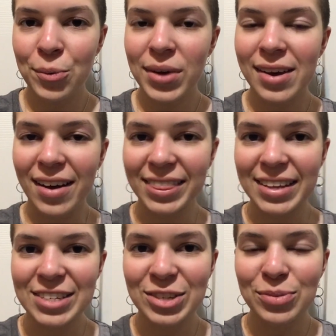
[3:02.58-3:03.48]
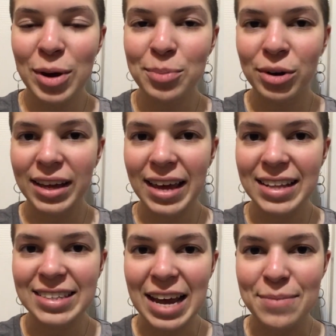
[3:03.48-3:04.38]
We got this, one morning at
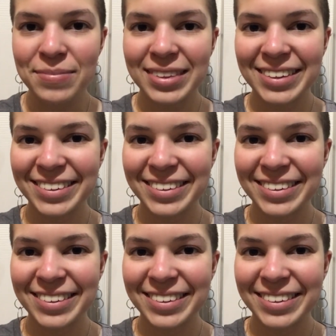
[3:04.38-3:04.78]
a time.